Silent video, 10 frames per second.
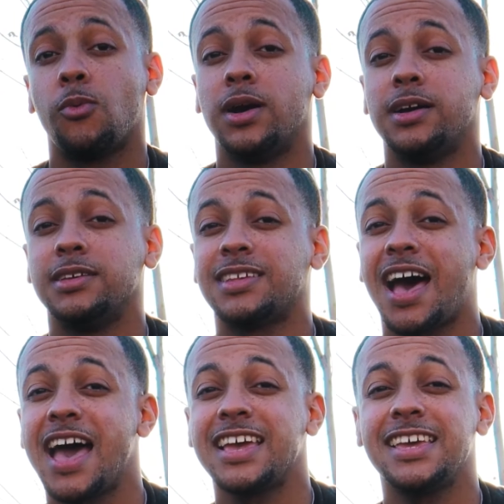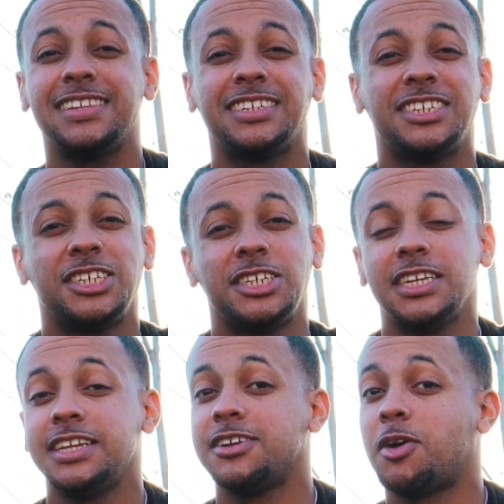was I
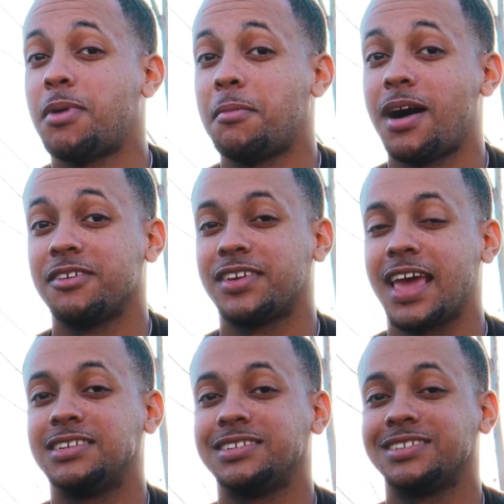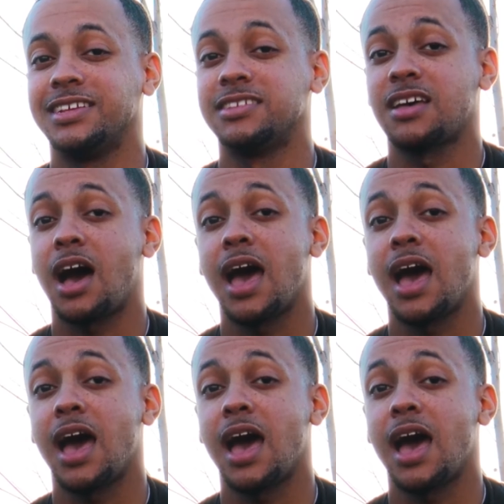cheated on my modifications list.